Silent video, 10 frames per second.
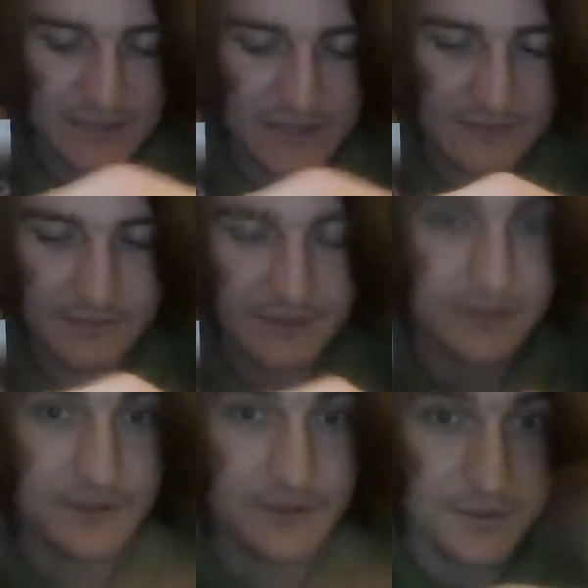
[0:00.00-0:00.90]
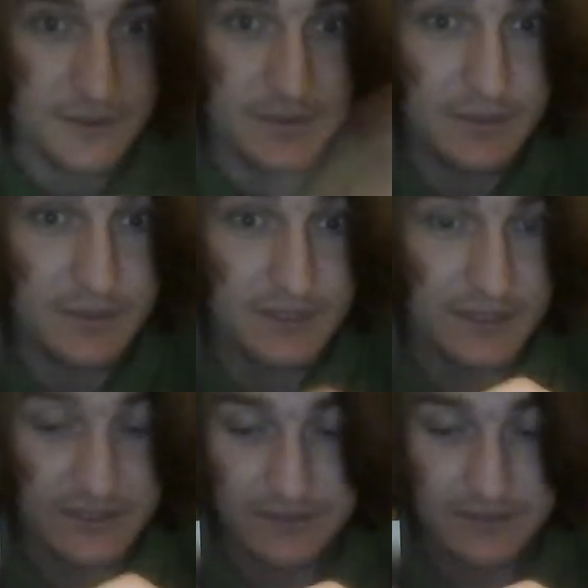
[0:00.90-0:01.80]
where you could totally build it
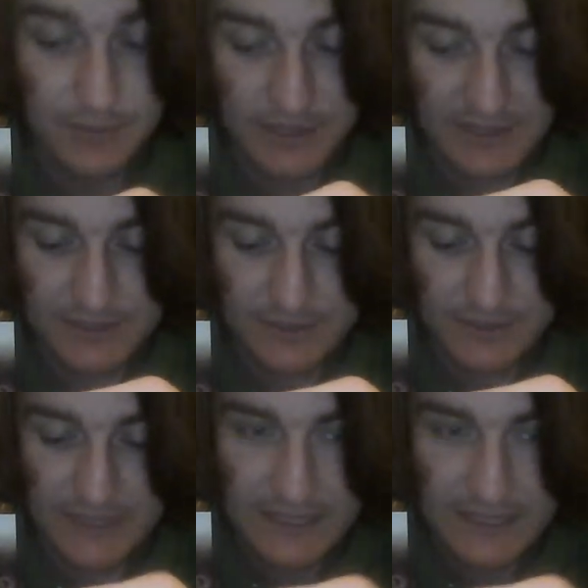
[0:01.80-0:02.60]
off the box only.